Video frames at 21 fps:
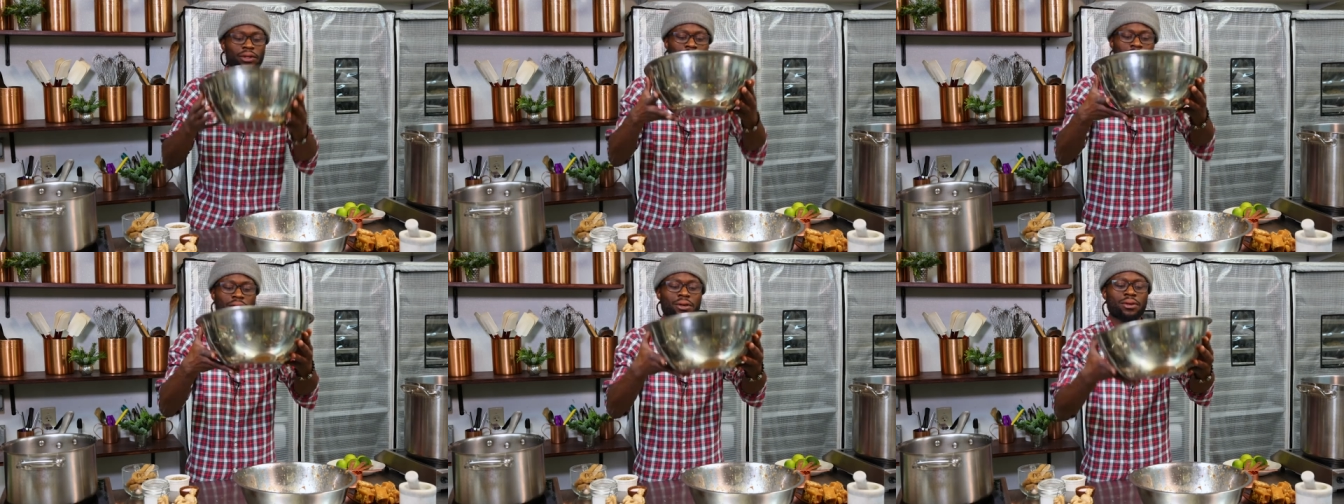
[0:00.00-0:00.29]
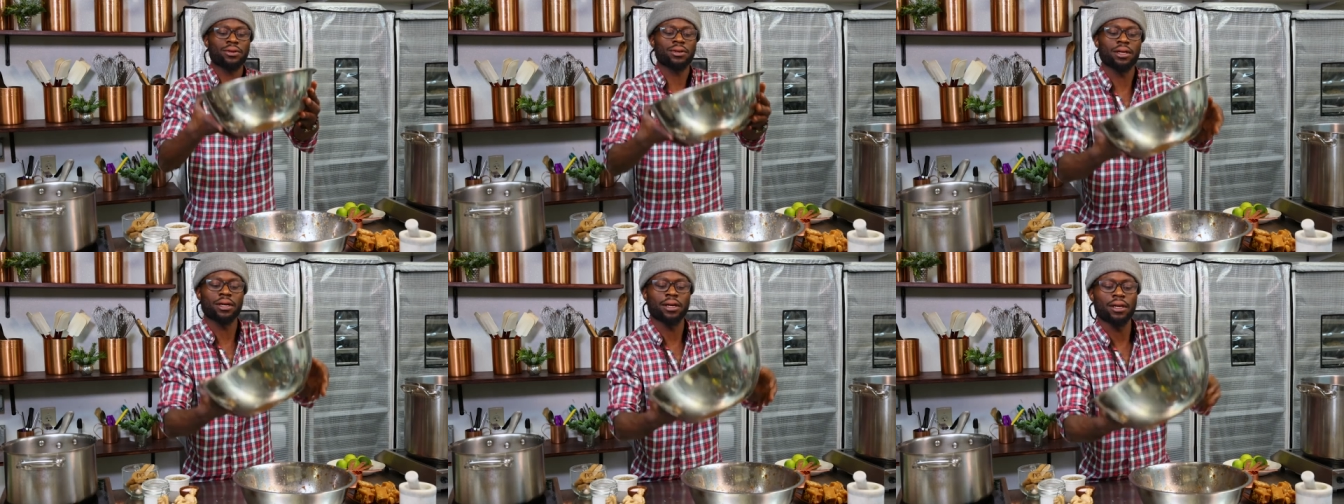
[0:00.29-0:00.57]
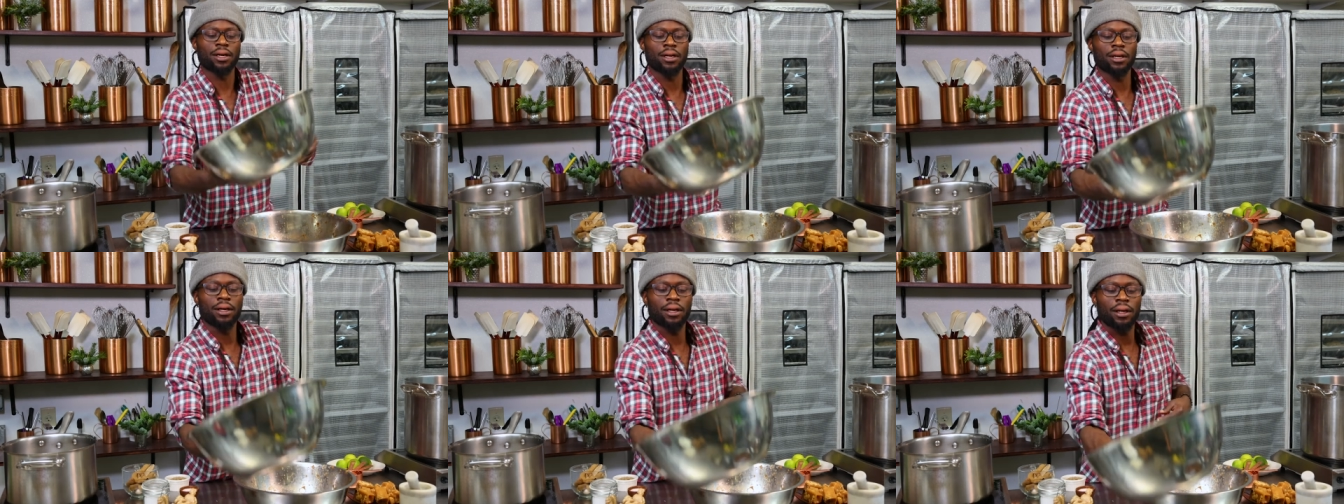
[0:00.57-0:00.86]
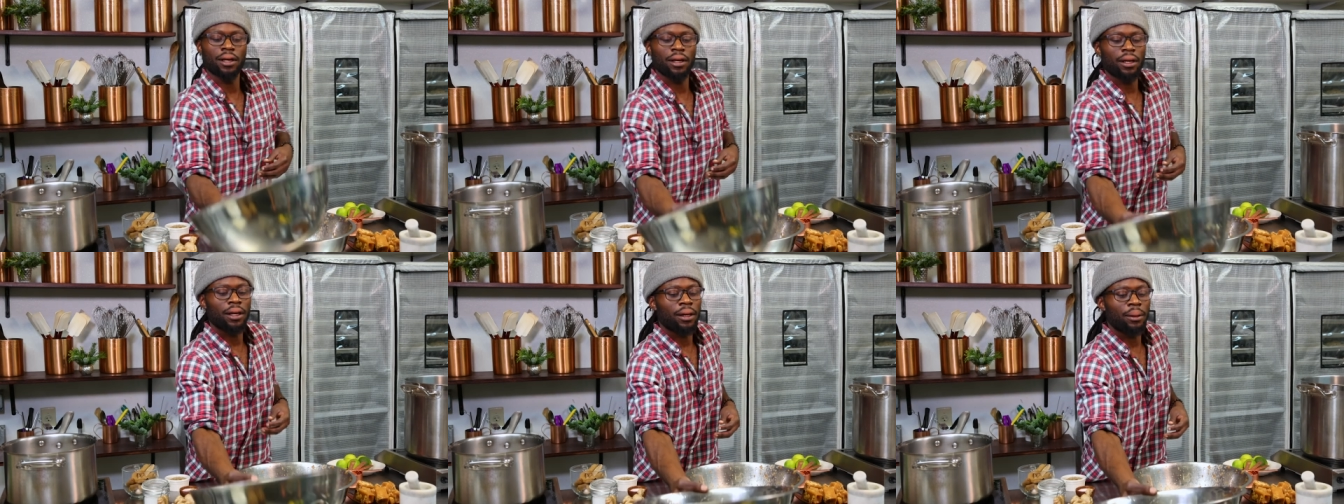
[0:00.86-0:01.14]
so
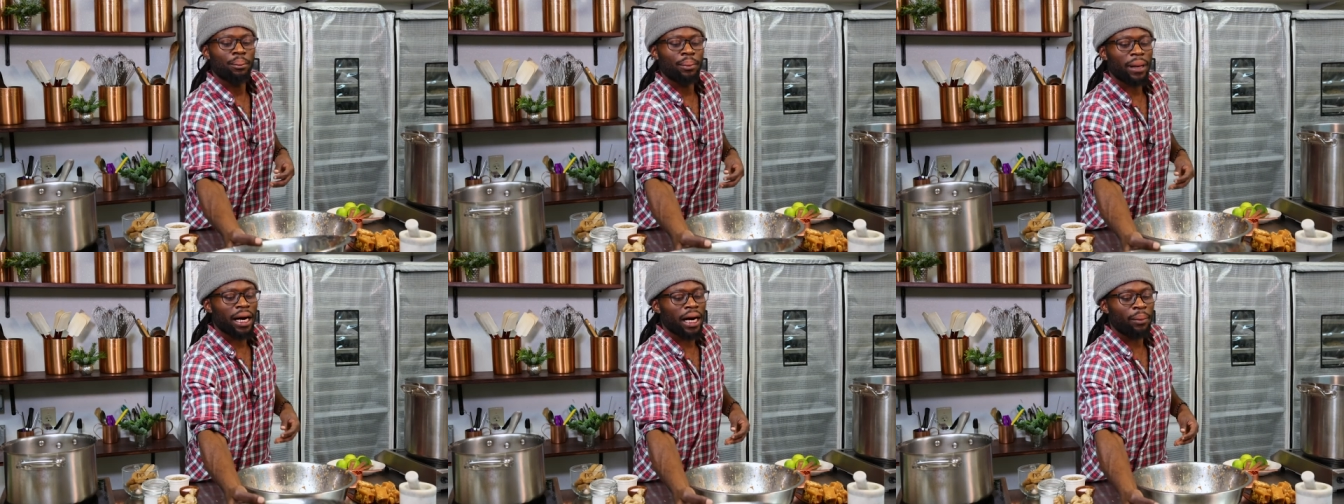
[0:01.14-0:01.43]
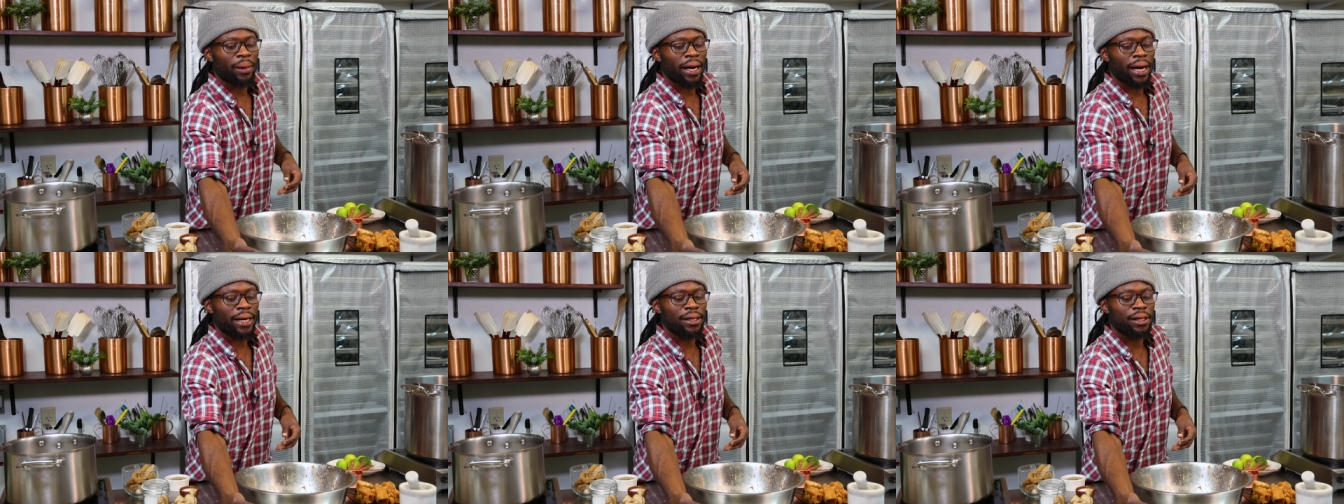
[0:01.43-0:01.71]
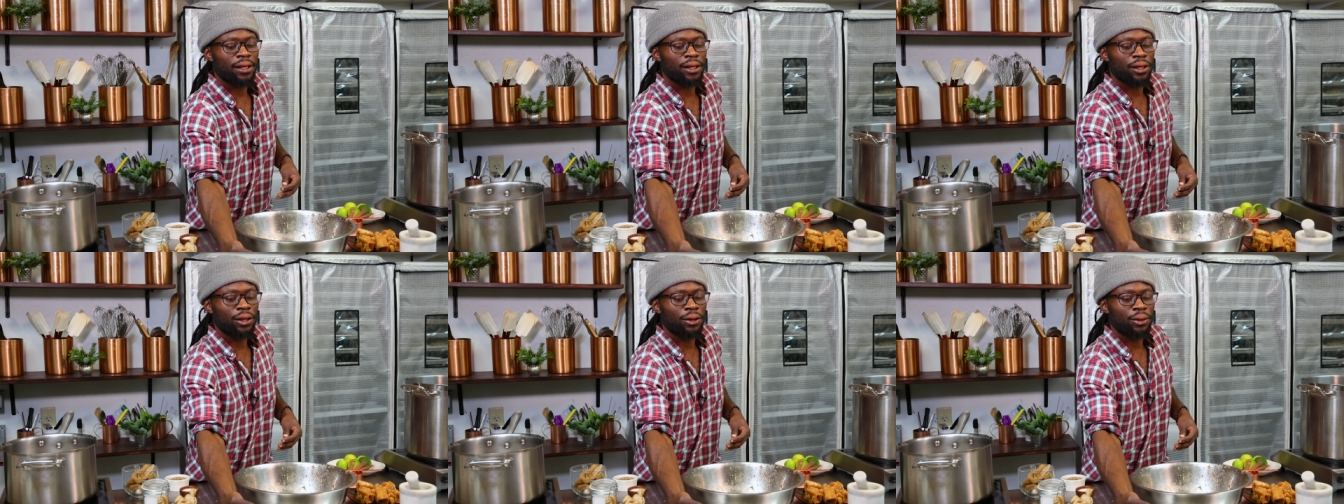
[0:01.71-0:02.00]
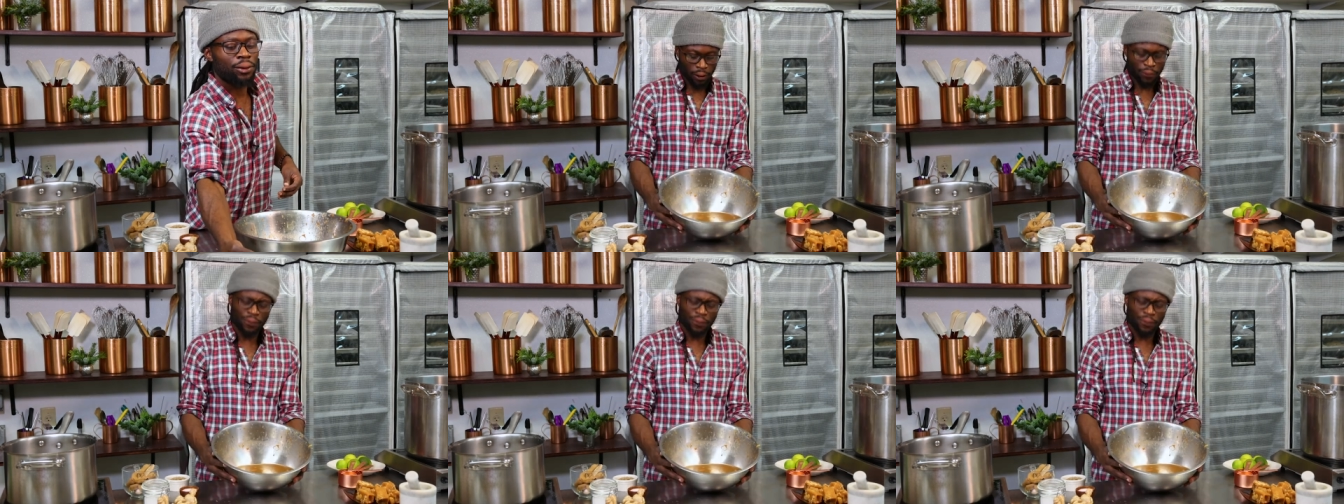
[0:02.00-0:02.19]
bye-bye to you.